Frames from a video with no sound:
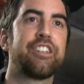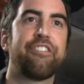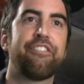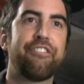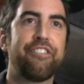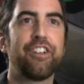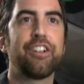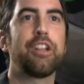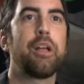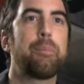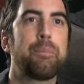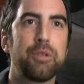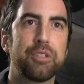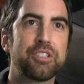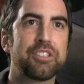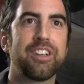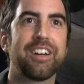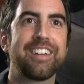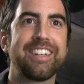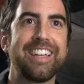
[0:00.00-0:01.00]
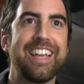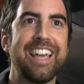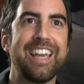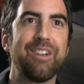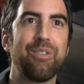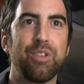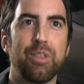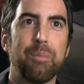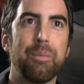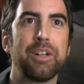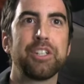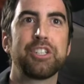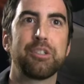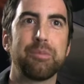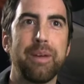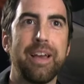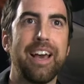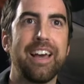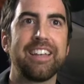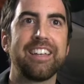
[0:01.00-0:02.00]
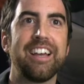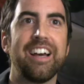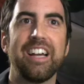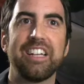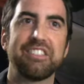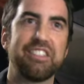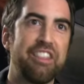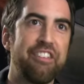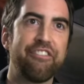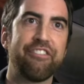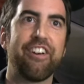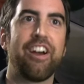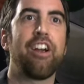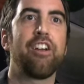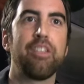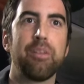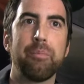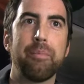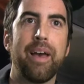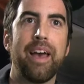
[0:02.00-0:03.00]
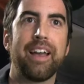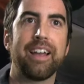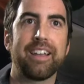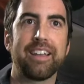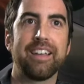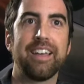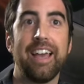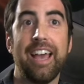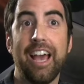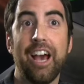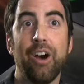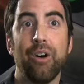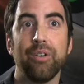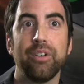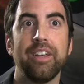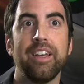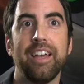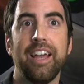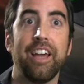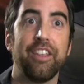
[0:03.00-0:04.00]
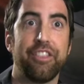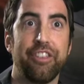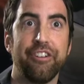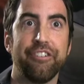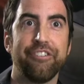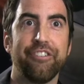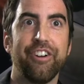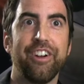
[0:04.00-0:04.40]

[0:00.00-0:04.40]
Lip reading: to fill up your suck cannon with a bunch of bad guys and then fire them back out at their